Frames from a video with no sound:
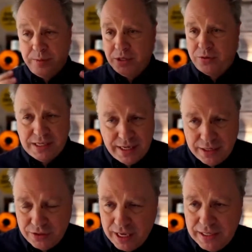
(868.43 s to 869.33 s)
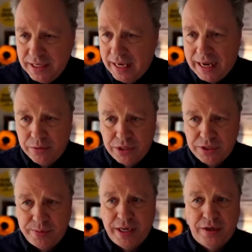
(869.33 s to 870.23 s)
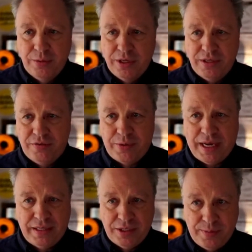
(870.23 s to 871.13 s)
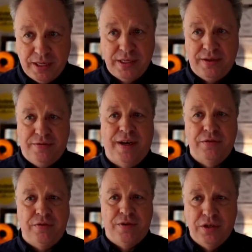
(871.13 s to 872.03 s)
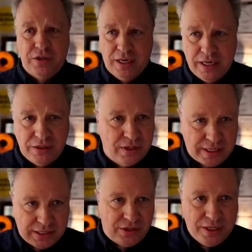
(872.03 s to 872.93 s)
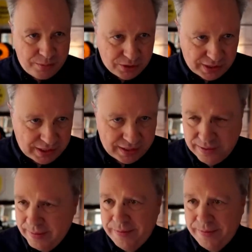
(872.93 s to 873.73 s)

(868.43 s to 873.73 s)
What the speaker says: It's been translated to 18 languages by a community of practice because they found function in it, just like sheet music.